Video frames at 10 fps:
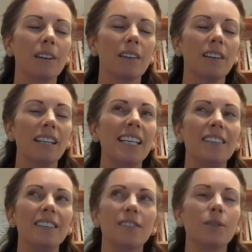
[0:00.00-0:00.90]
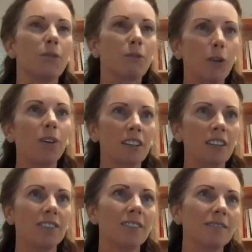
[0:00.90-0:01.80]
need some
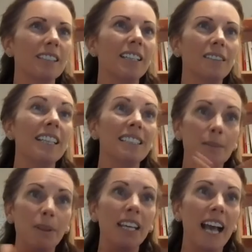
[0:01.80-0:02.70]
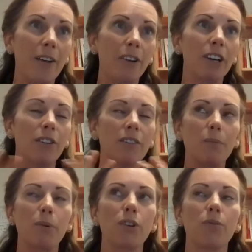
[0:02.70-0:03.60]
focus, need to be the area of
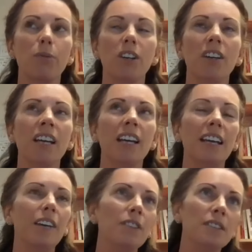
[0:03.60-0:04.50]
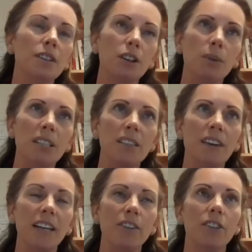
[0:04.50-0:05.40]
improvement. If it's a new
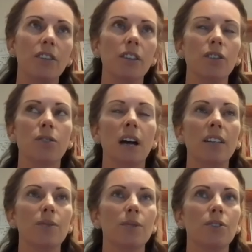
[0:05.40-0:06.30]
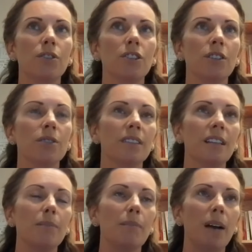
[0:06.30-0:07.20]
intervention that you're trying to introduce,
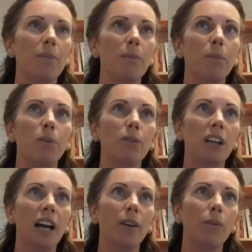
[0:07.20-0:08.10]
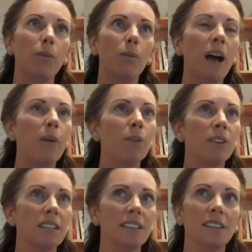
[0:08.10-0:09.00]
it might be more like, where
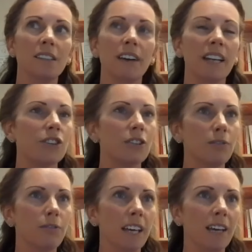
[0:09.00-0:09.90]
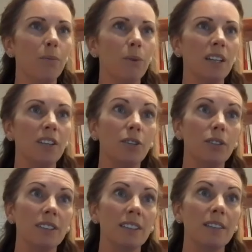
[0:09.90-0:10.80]
would this intervention fit within your
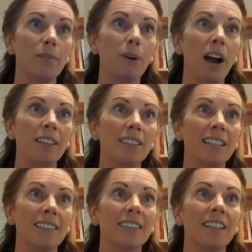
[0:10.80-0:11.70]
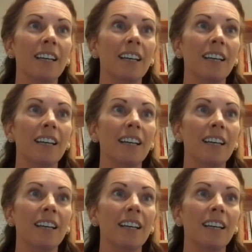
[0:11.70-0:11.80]
existing practice?